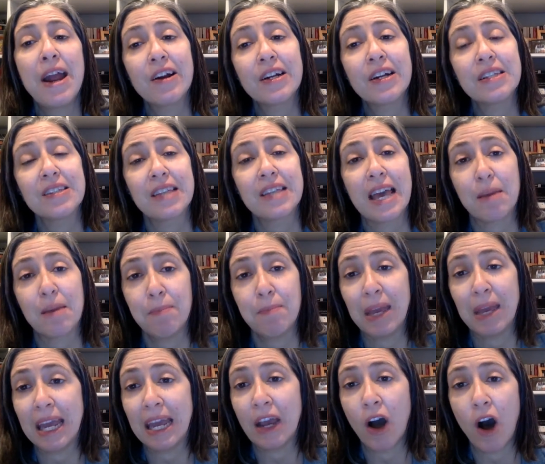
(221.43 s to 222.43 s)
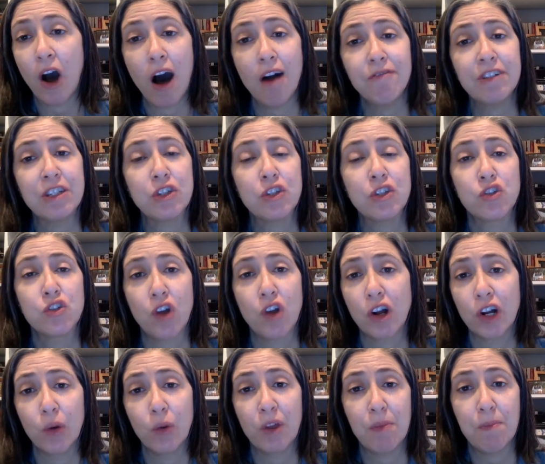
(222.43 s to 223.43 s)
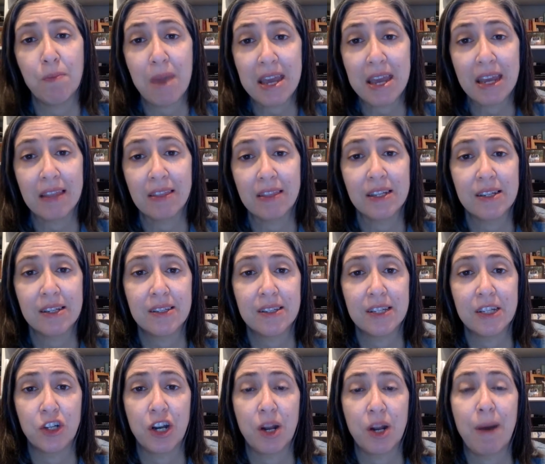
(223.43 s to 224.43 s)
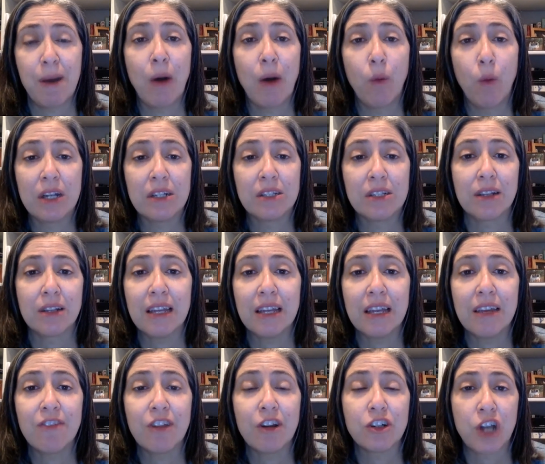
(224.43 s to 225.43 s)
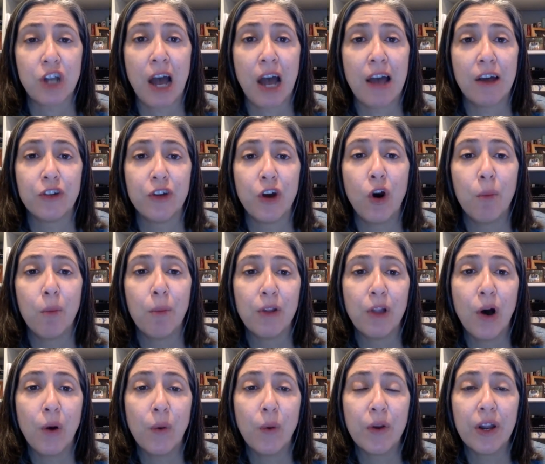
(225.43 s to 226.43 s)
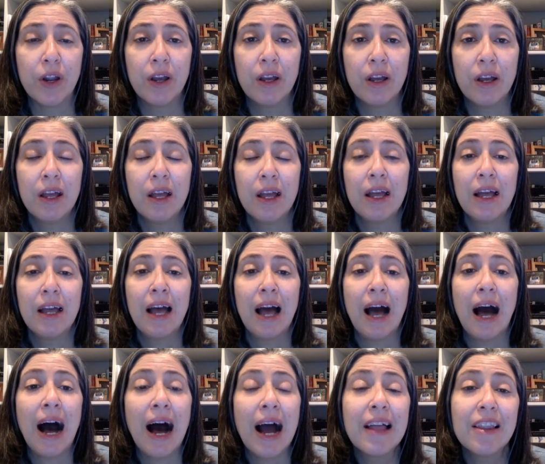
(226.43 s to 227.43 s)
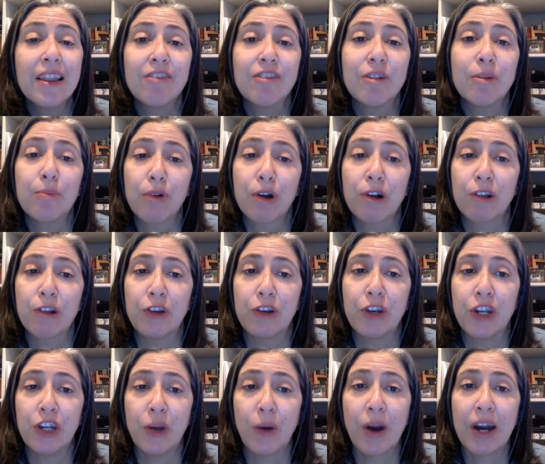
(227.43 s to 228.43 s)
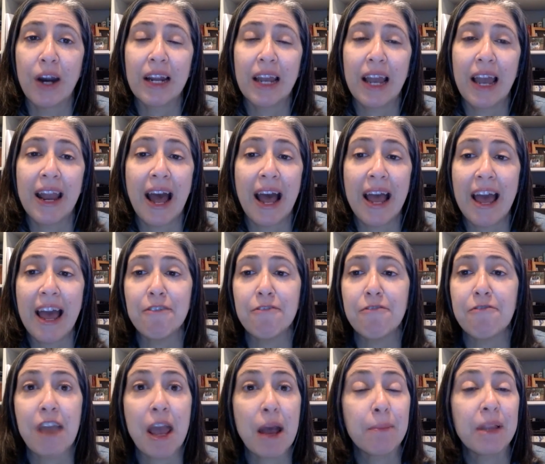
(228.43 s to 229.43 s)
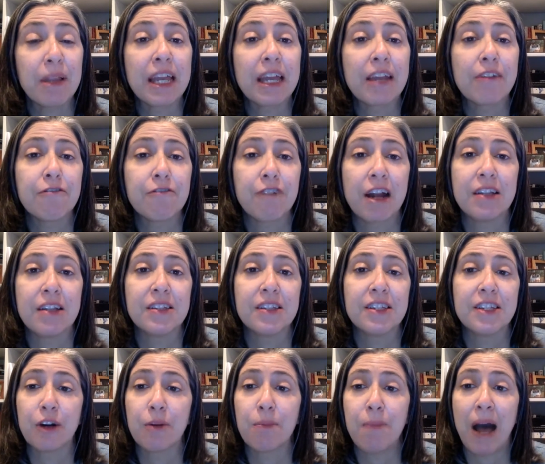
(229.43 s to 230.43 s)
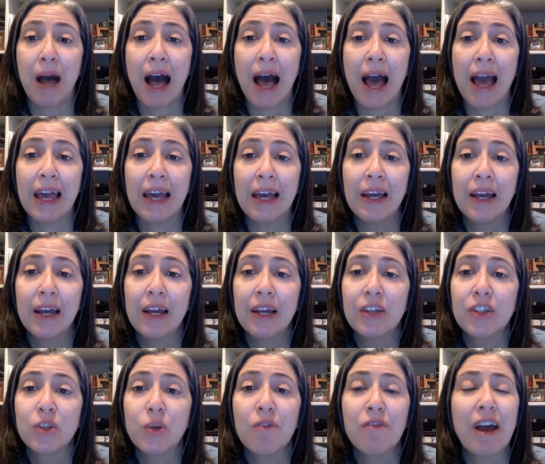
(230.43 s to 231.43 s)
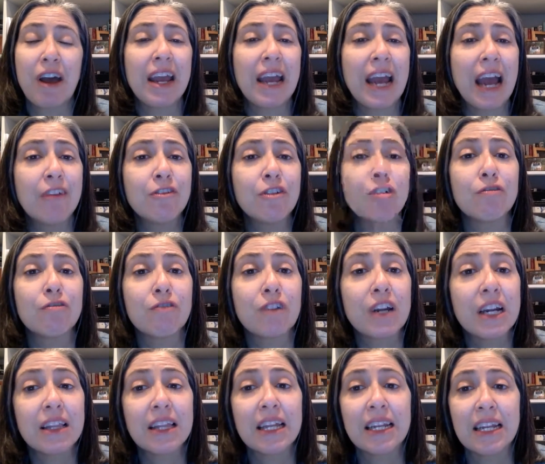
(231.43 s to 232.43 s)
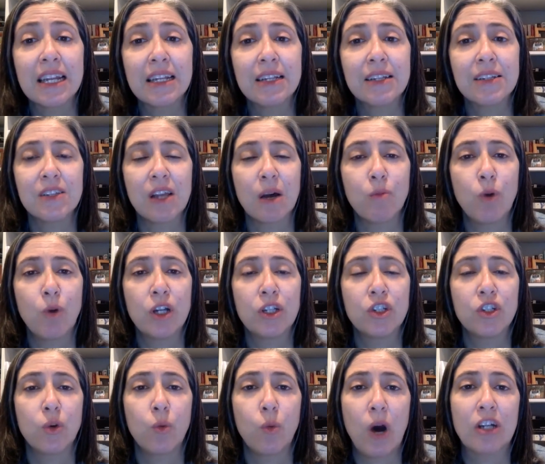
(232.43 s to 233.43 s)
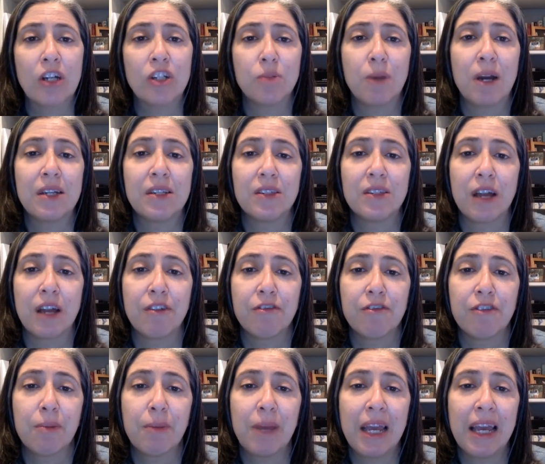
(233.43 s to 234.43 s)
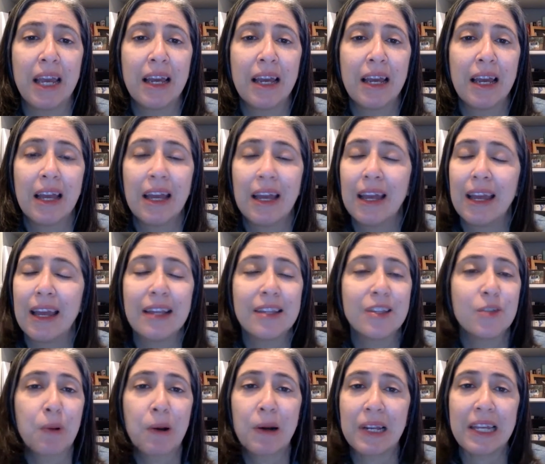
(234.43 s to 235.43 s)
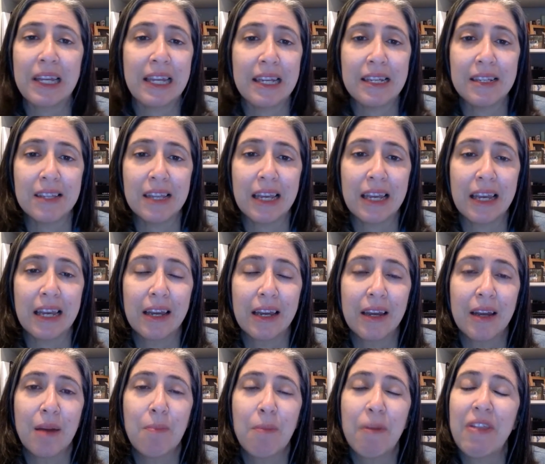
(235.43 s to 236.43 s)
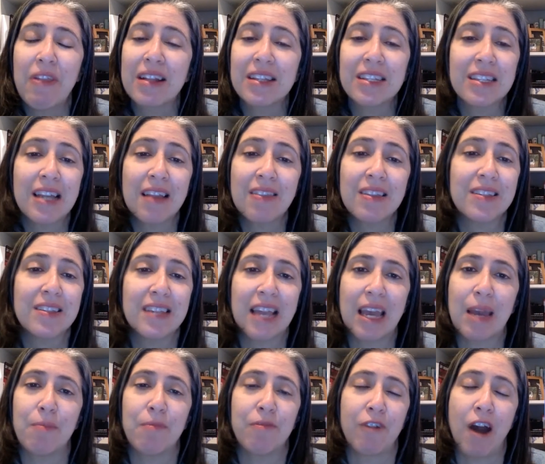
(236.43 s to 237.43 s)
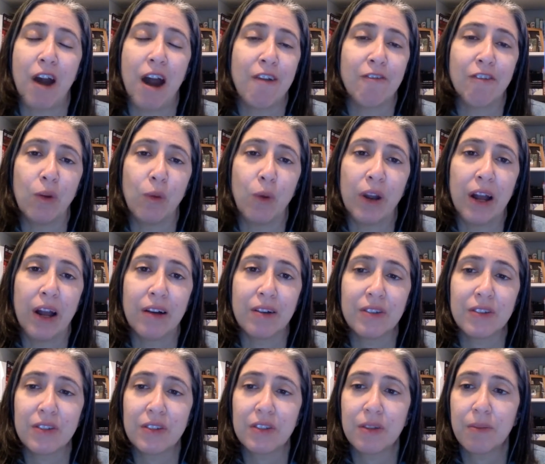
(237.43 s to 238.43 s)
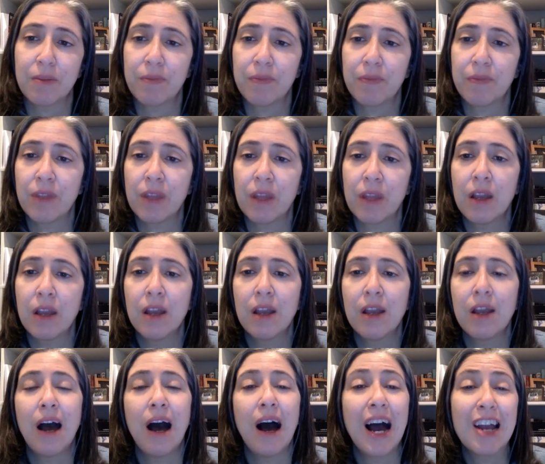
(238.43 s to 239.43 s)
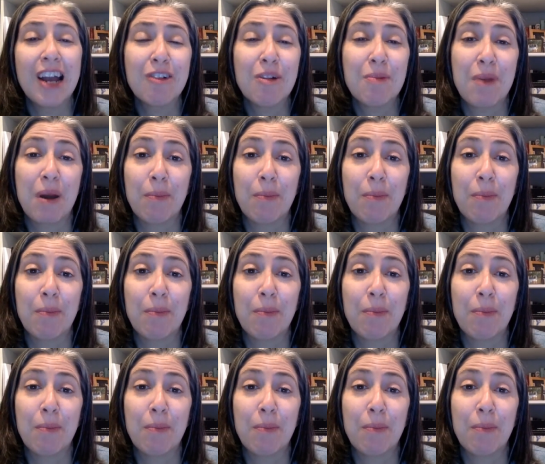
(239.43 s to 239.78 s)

Parents like me often struggle with making the decision about when to leave their child home alone. I live in Brooklyn, New York, and I have family and friends nearby, so if I ever really needed someone to watch my son for me, it's pretty easy. But that's not the same for everyone else. I